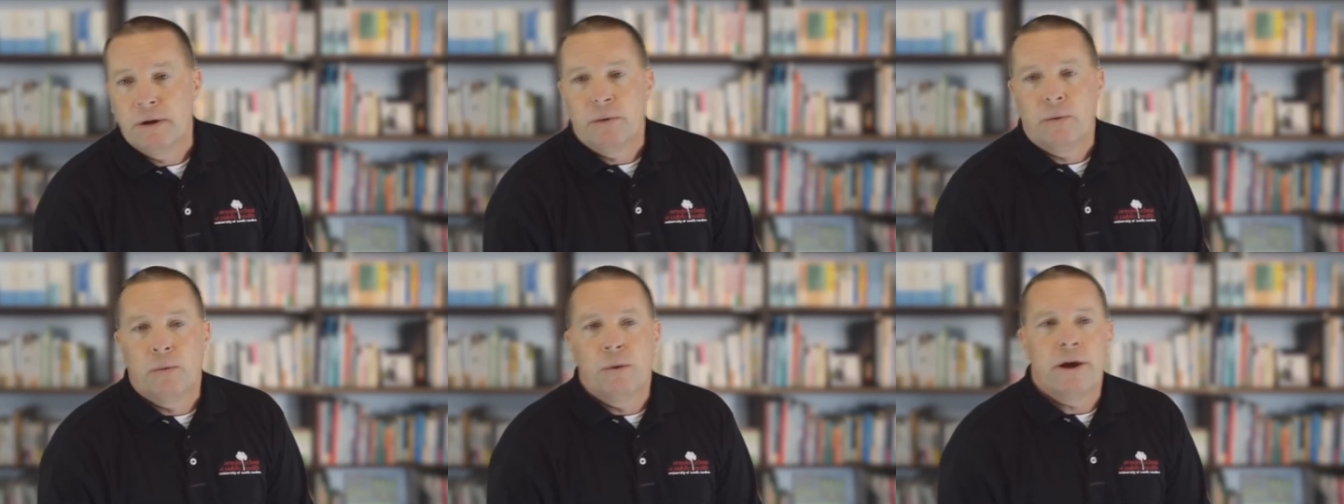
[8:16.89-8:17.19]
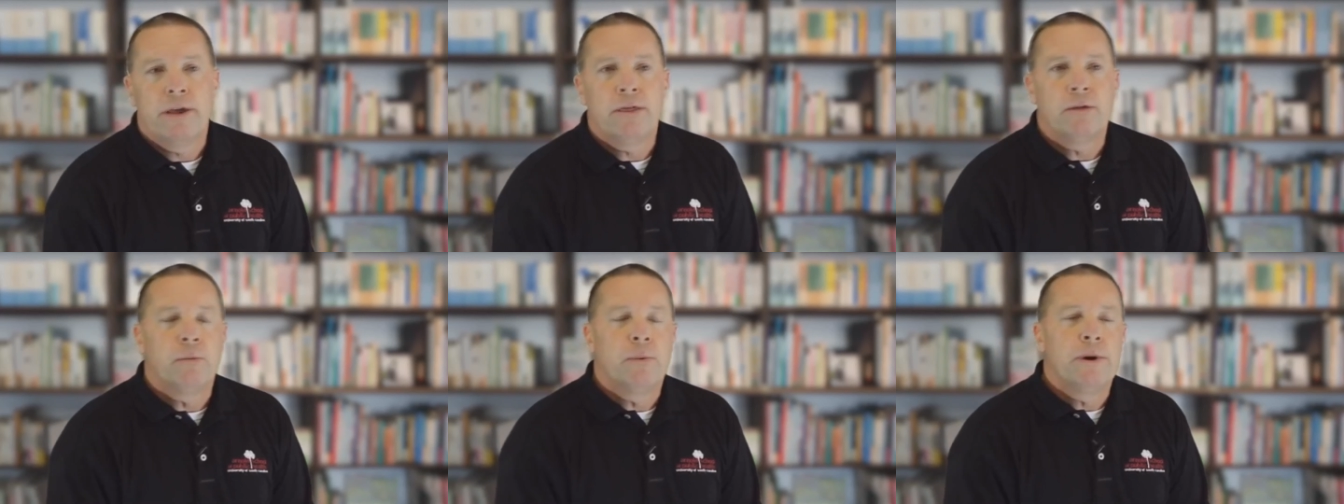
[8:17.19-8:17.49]

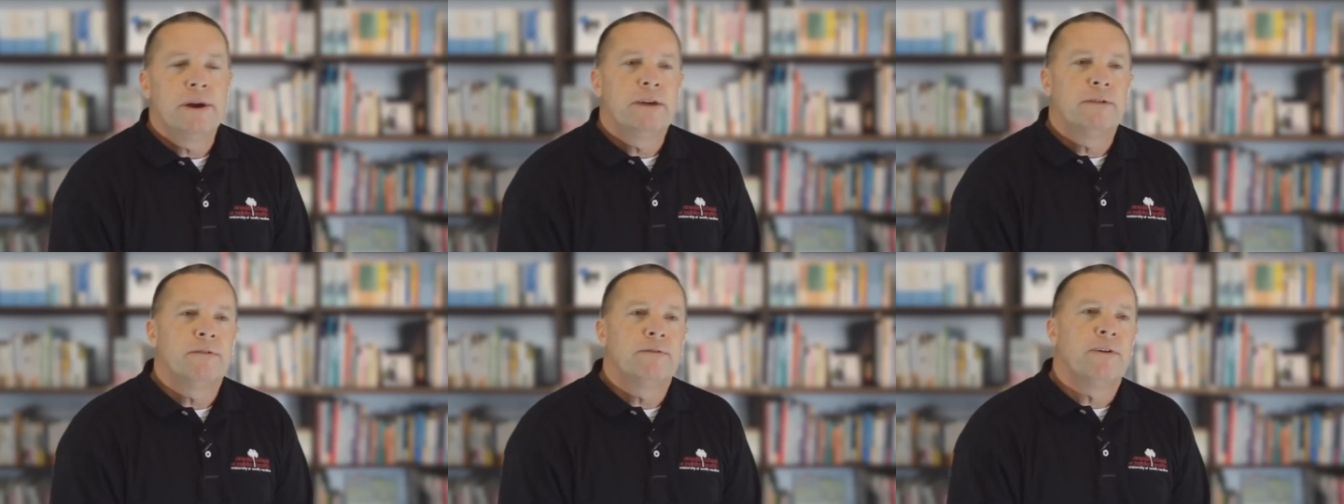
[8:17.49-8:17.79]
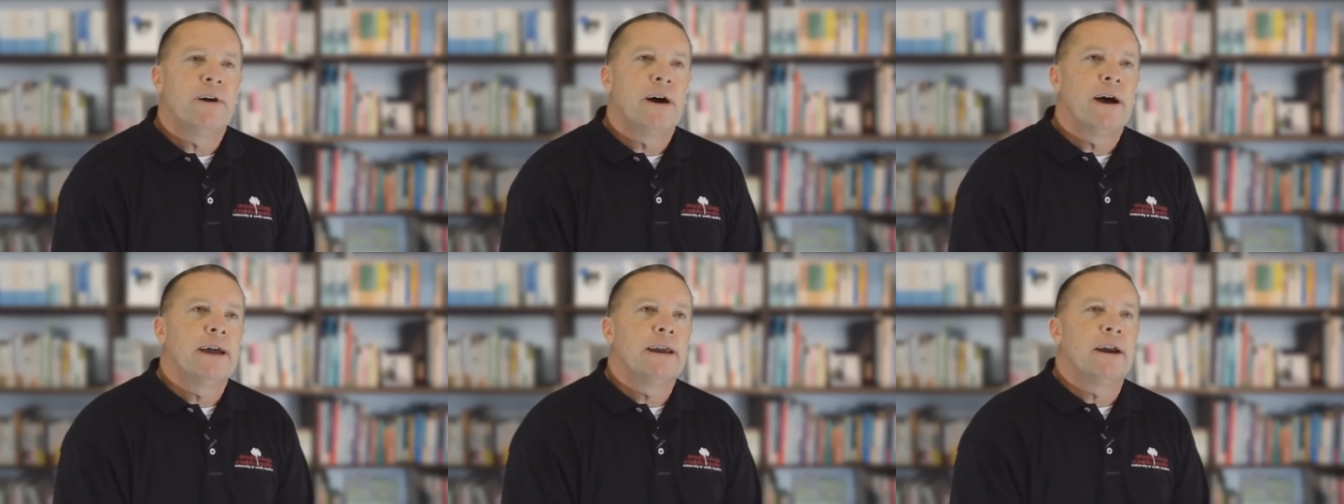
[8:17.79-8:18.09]
Whether we
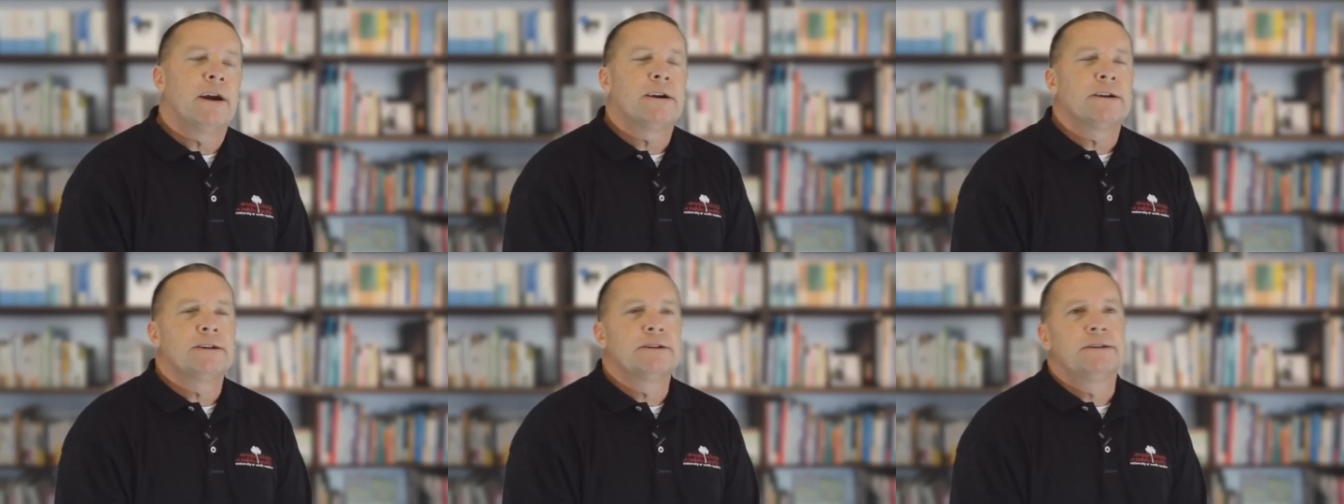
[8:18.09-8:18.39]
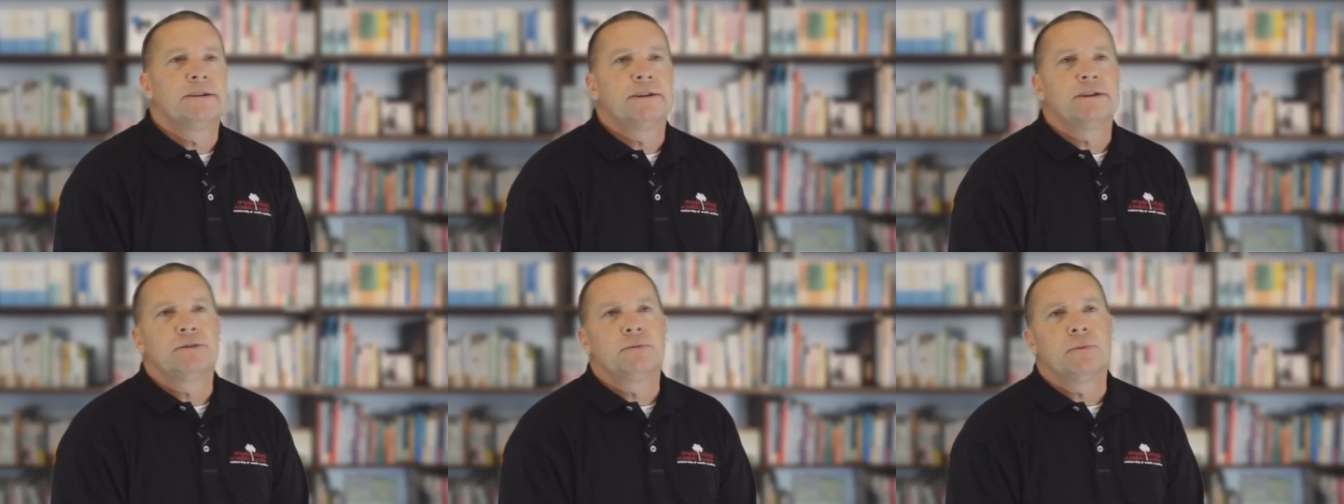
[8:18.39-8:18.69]
define our
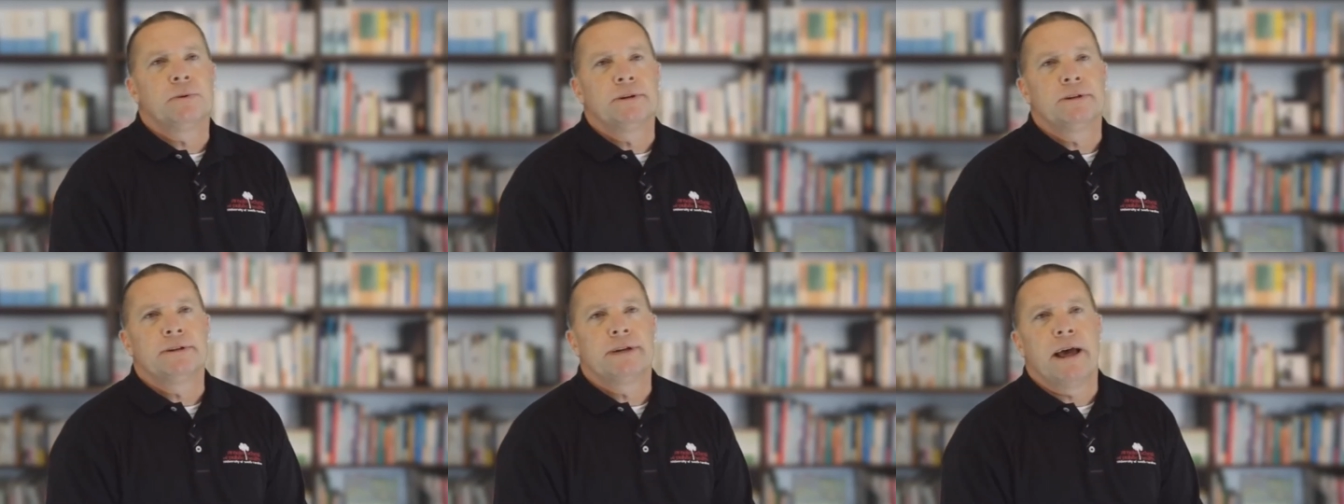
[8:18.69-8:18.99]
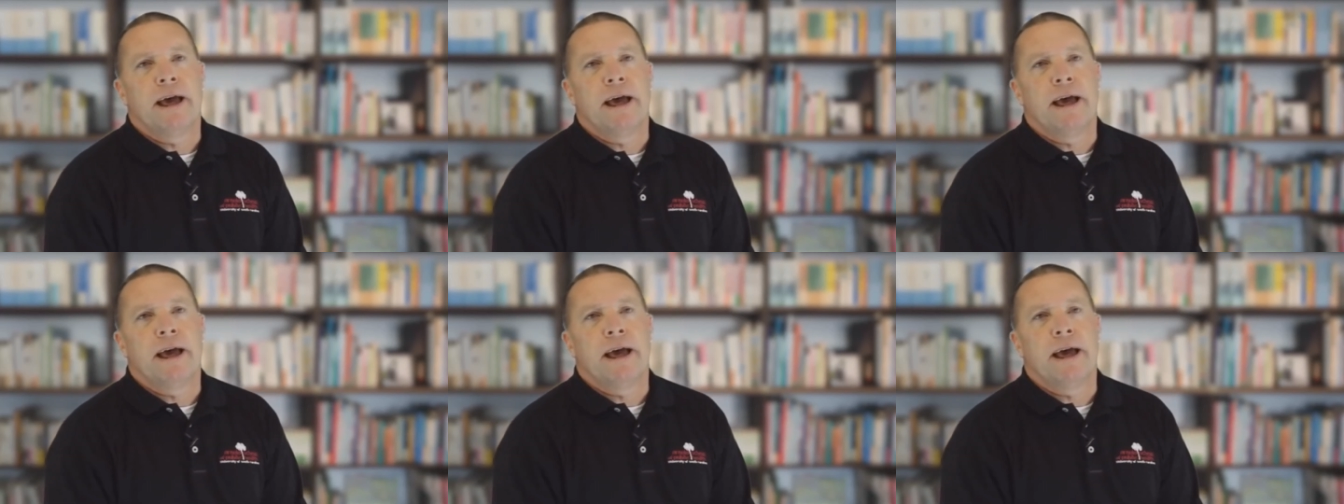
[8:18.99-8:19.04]
constituents